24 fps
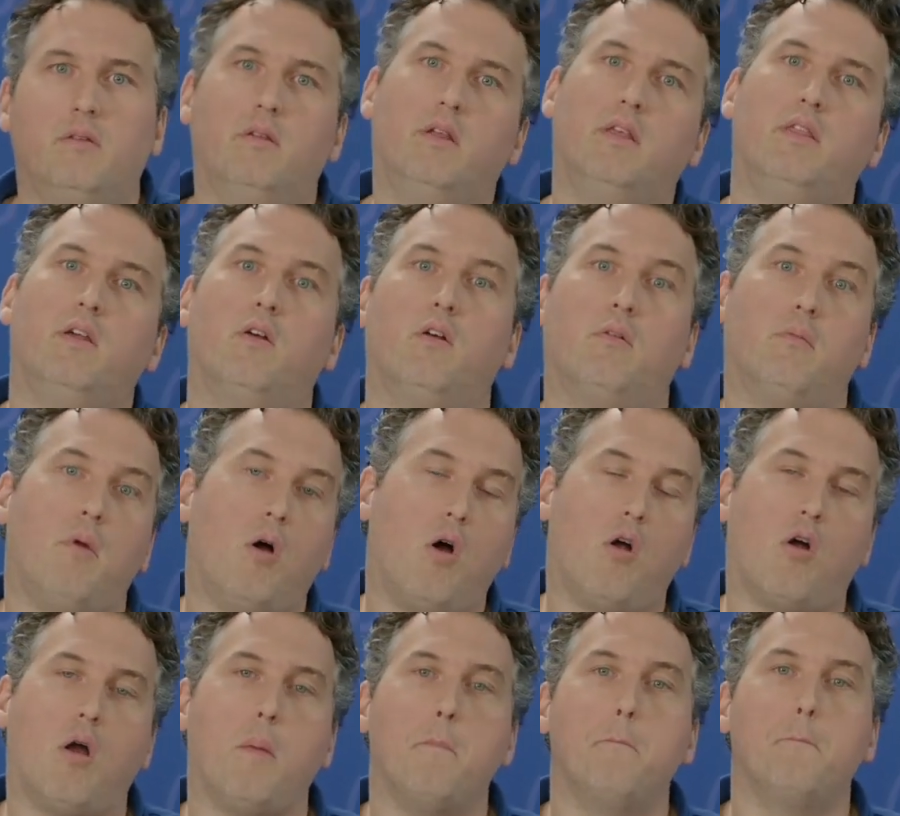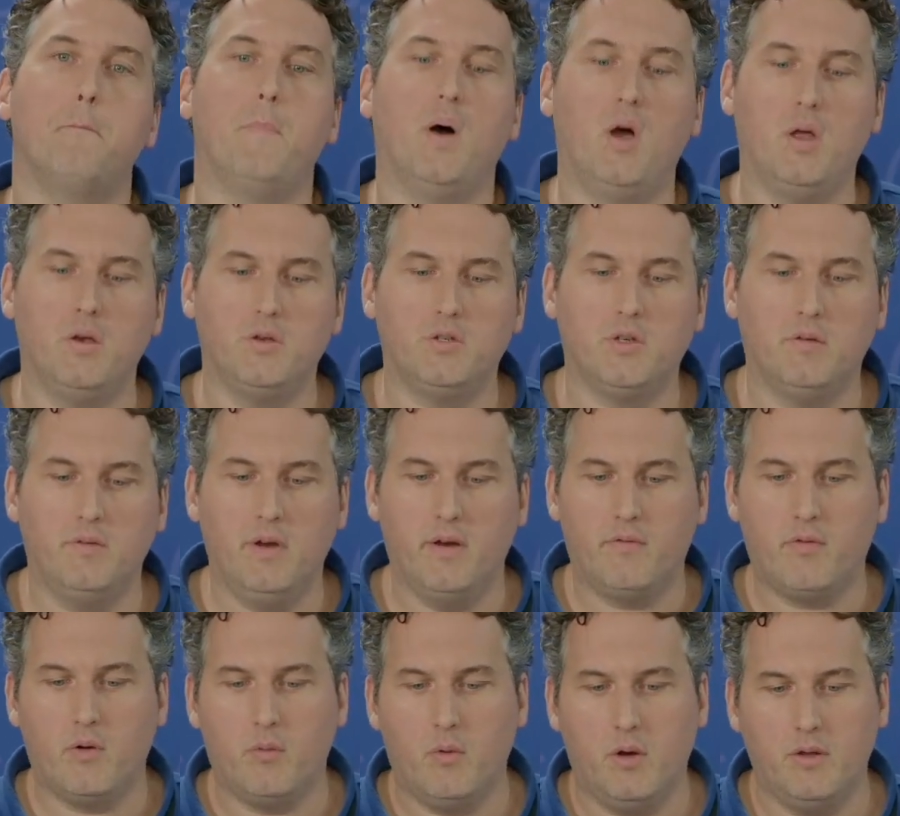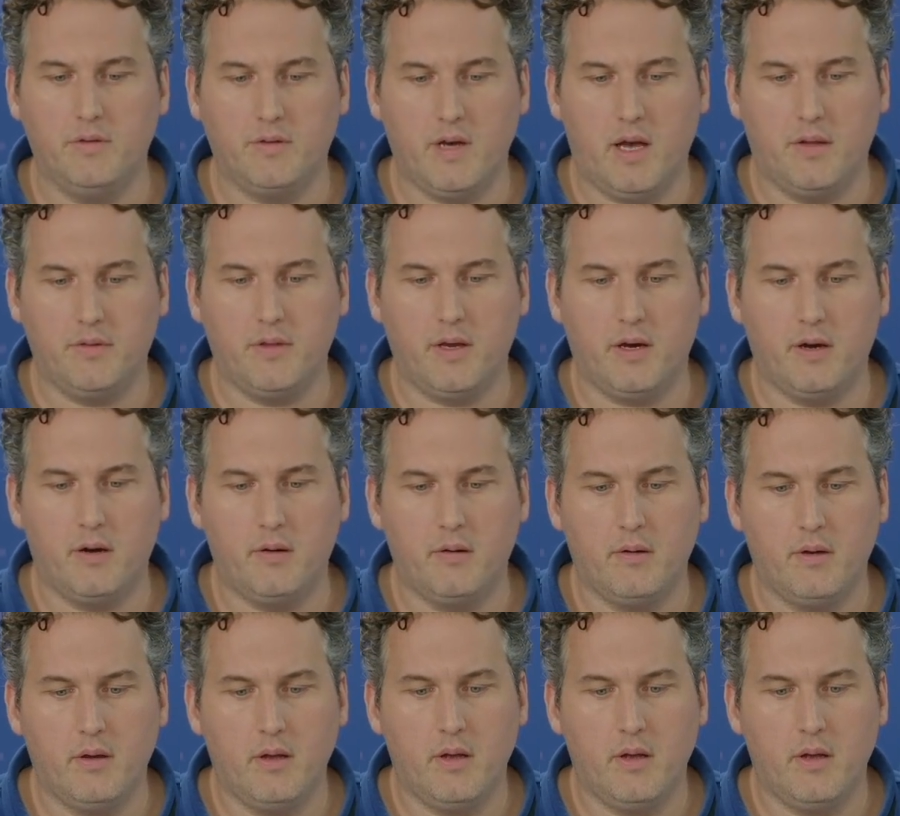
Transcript: And there are a bunch of different ones out there.